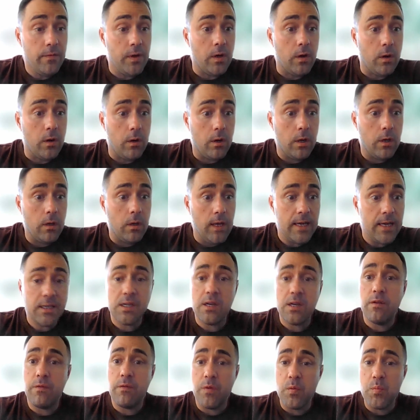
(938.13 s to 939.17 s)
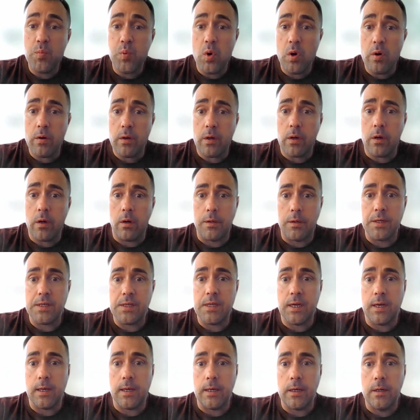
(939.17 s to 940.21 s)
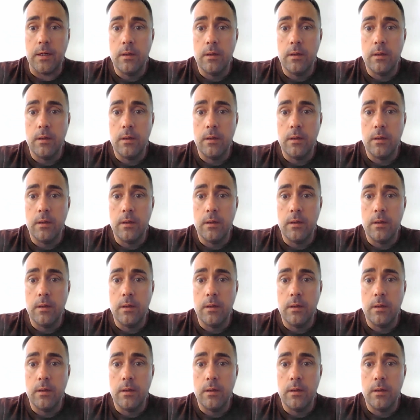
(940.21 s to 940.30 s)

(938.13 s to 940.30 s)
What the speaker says: hard lesson for protocol design,